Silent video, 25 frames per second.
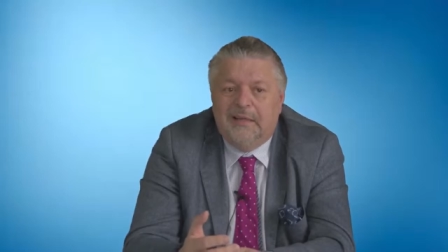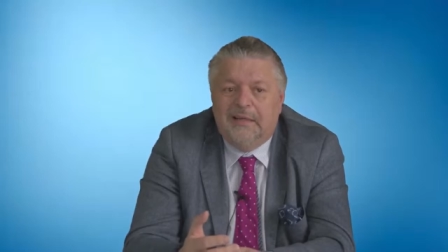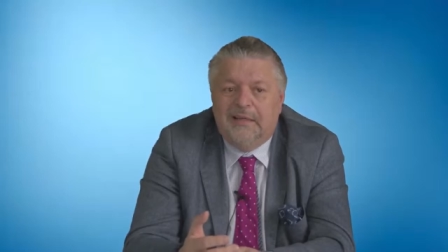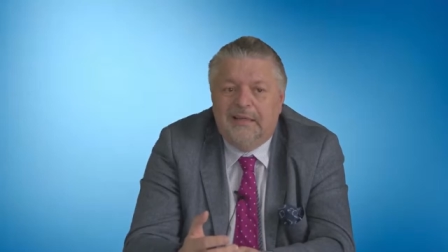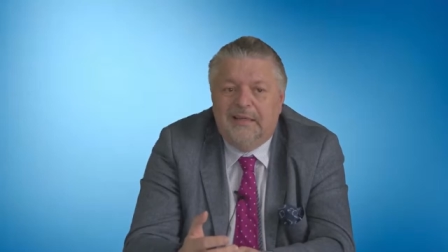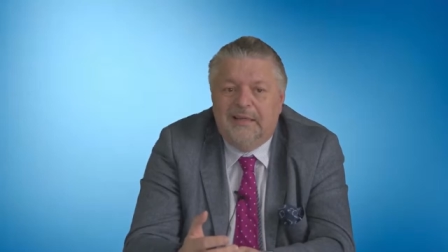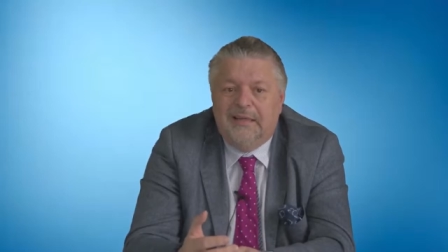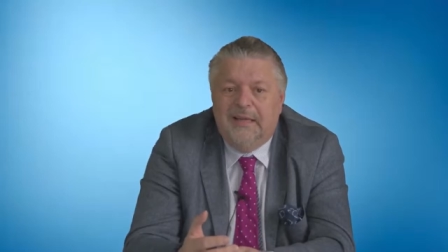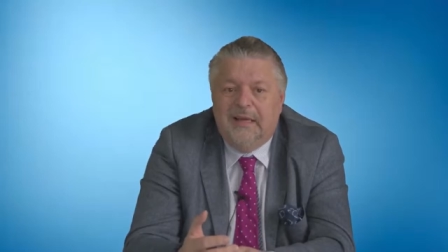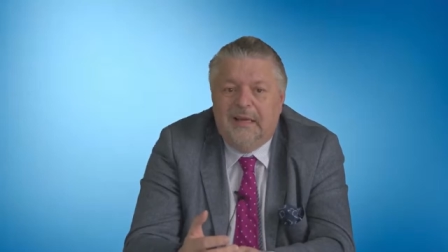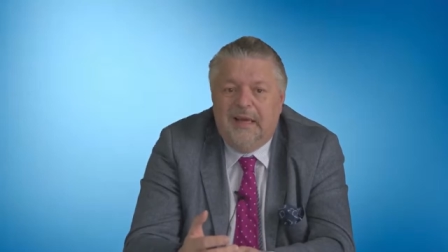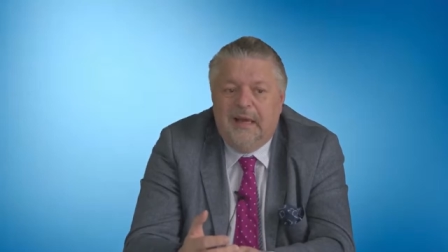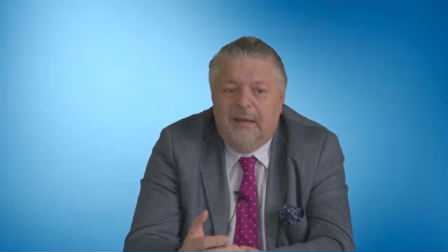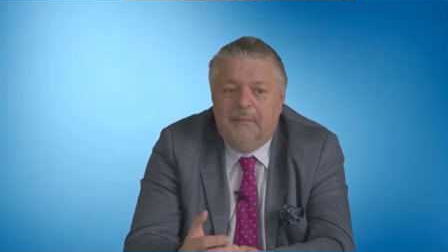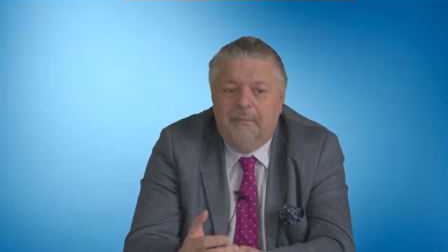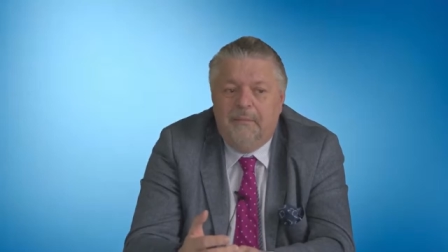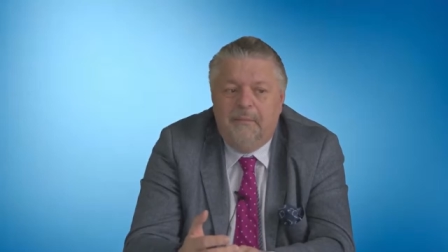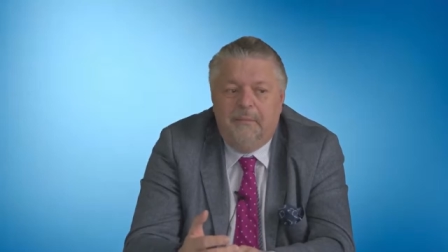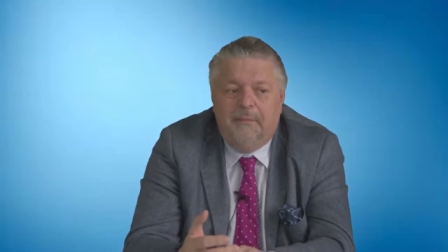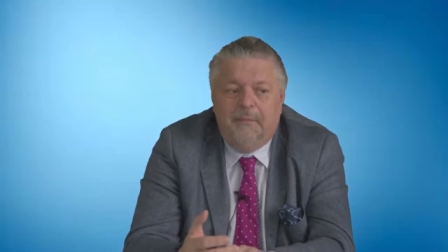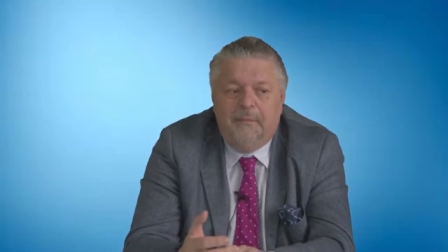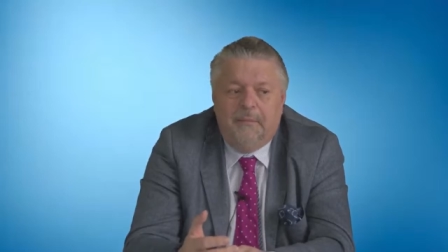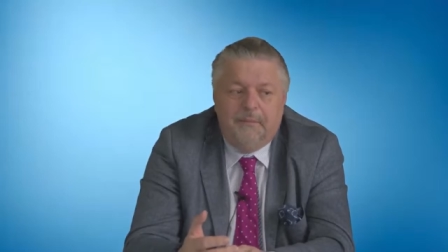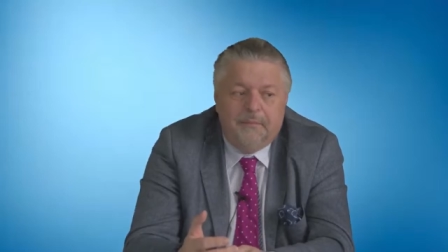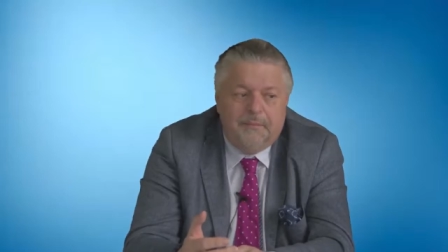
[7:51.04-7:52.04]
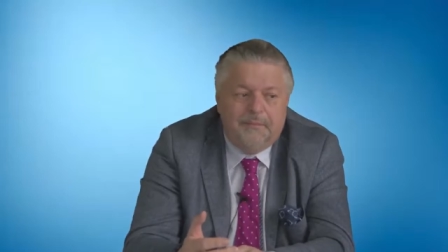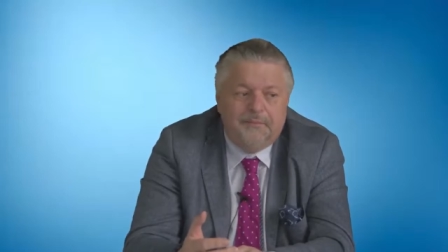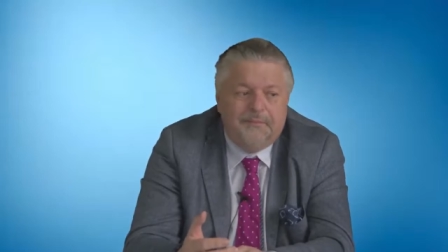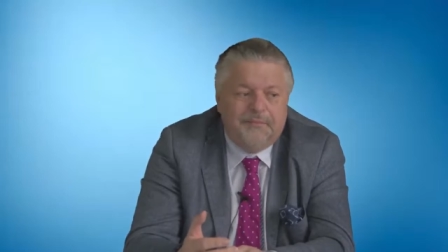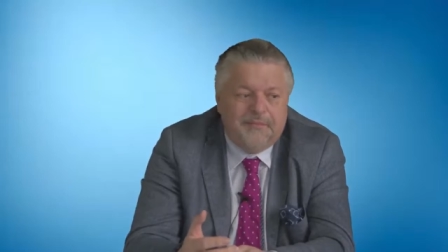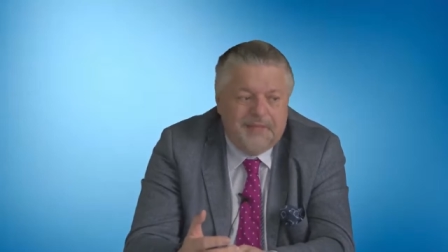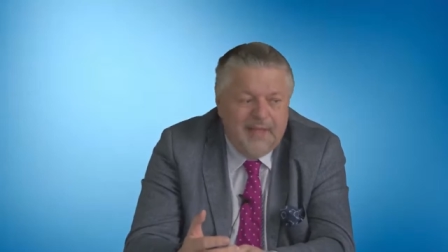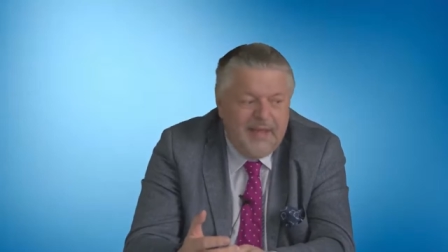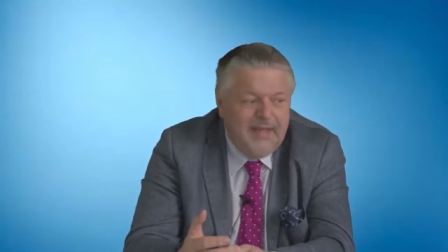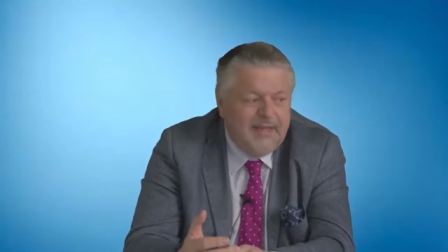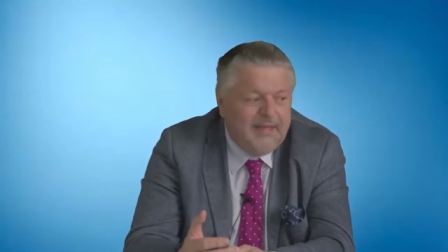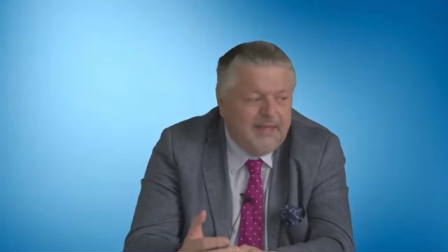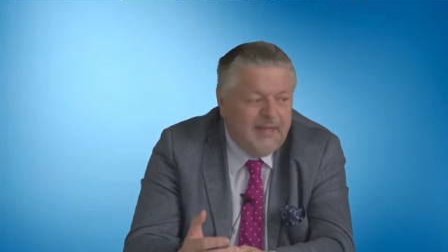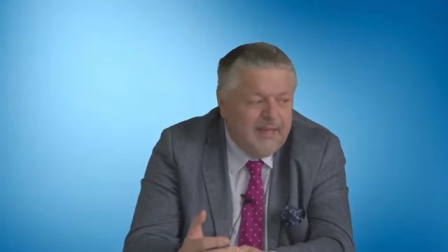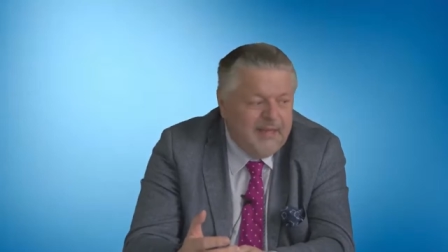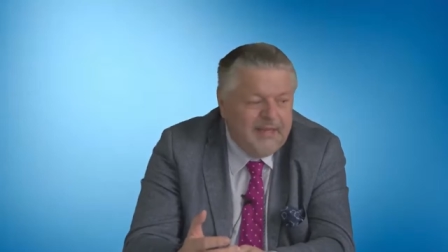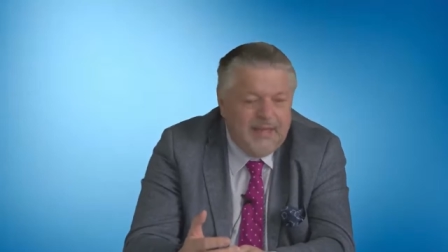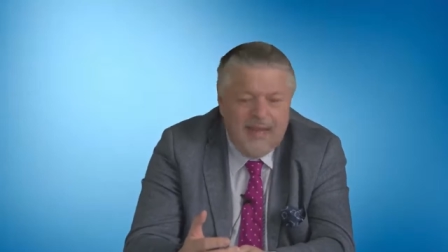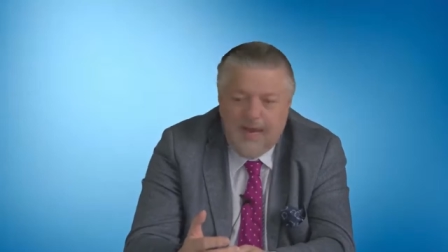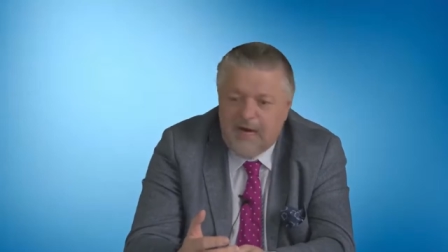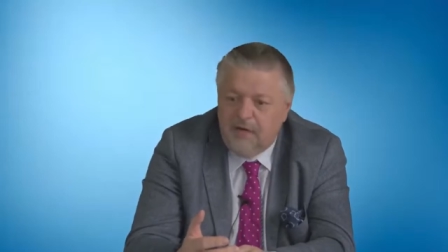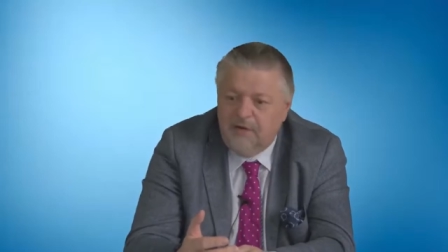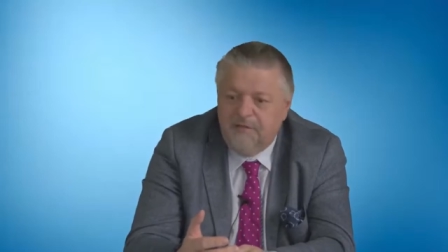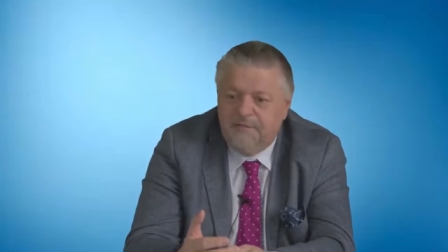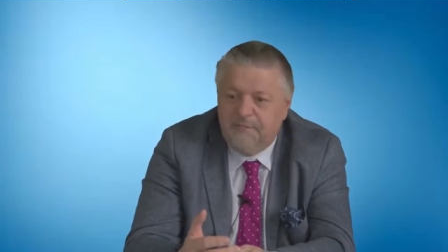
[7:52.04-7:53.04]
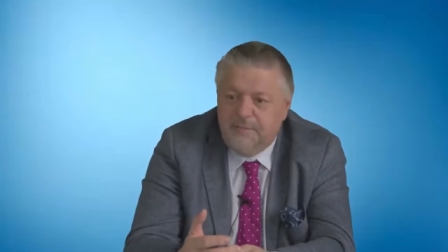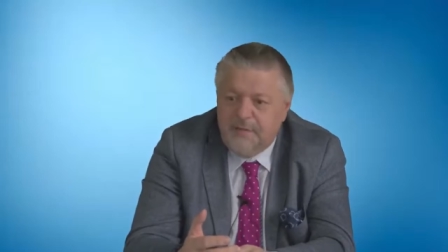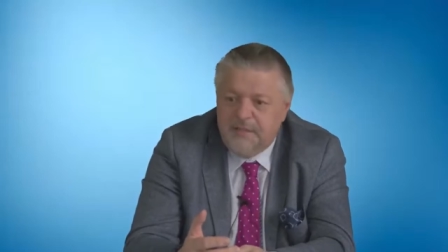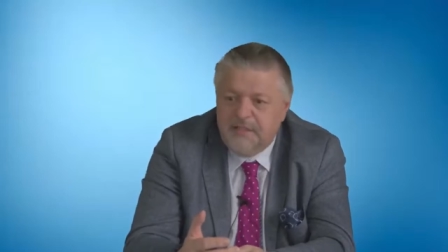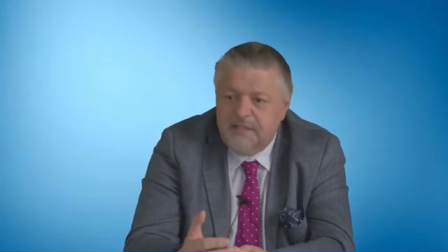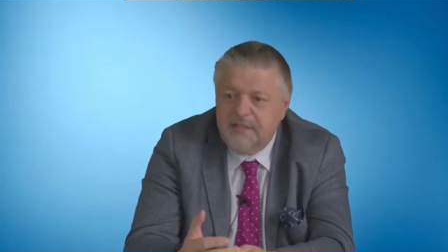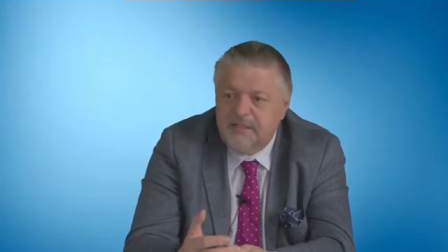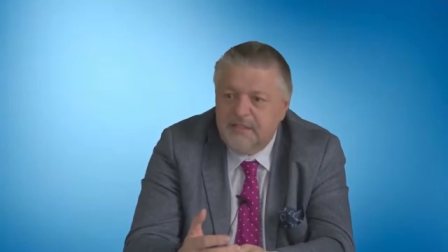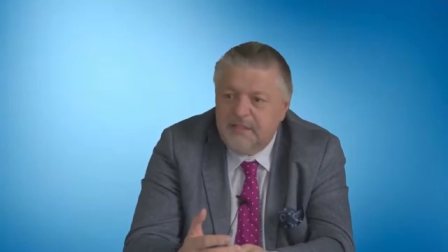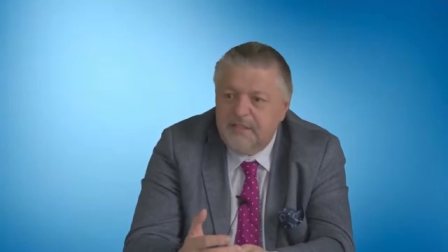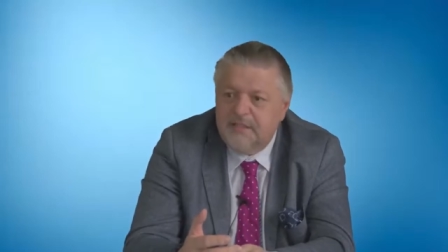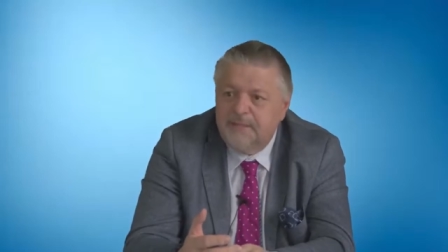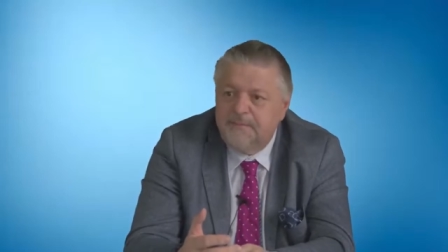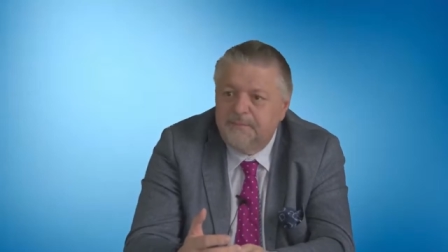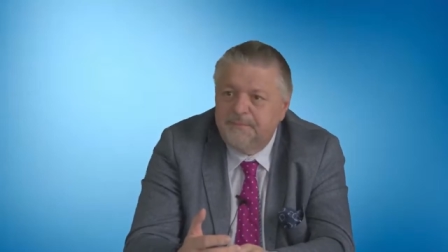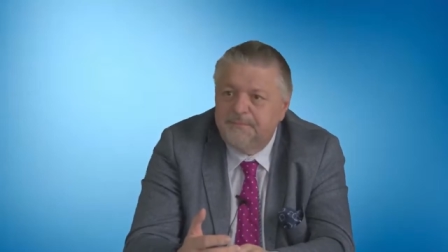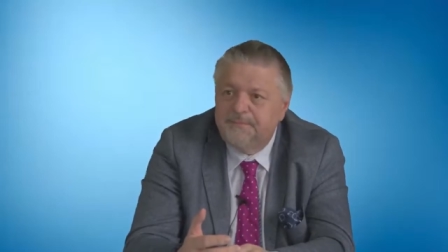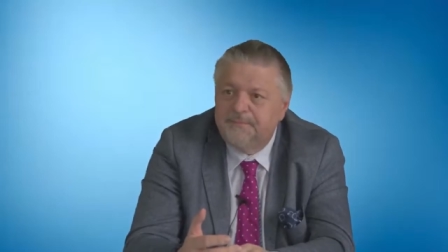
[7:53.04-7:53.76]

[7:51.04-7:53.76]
yeah, taking care of business.